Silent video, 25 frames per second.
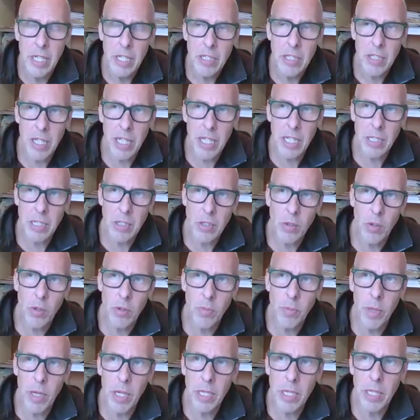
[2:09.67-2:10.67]
So that's sort
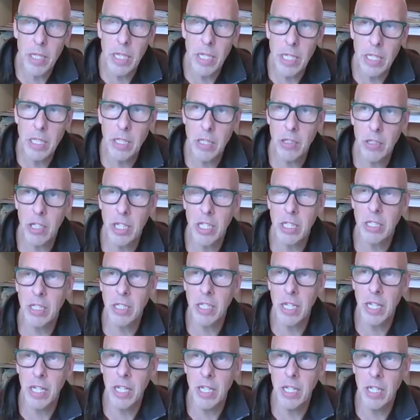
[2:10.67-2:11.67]
of my
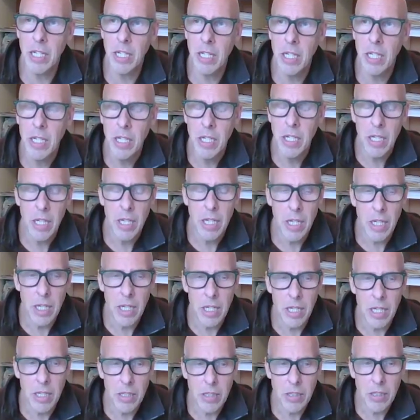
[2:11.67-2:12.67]
interest in
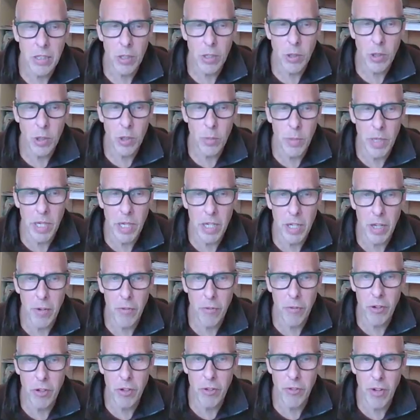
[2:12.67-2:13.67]
social media
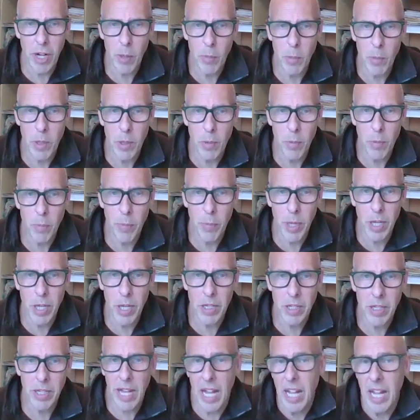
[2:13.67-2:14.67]
for development.
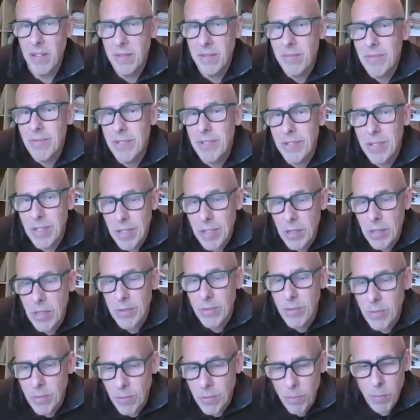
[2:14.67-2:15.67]
But yeah,
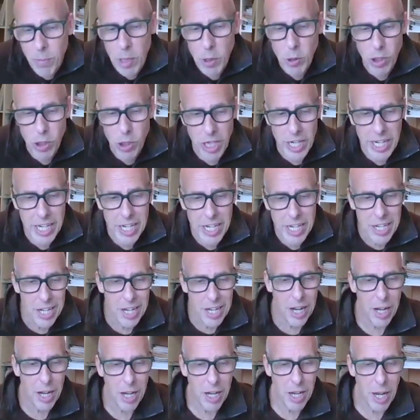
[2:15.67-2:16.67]
mostly
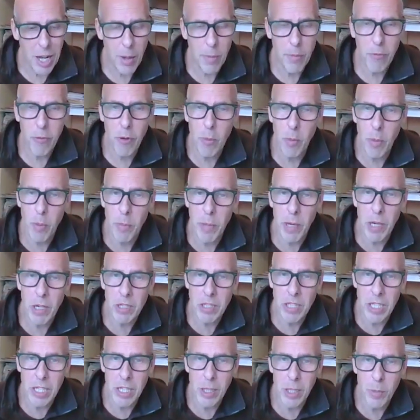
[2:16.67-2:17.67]
I'm from a
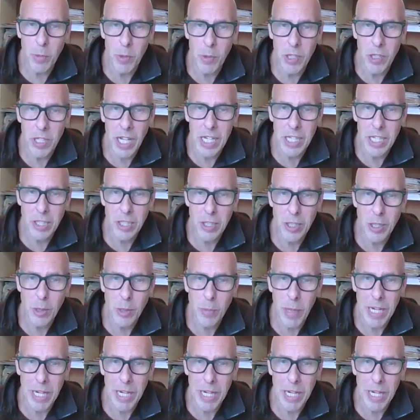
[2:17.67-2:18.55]
marketing communications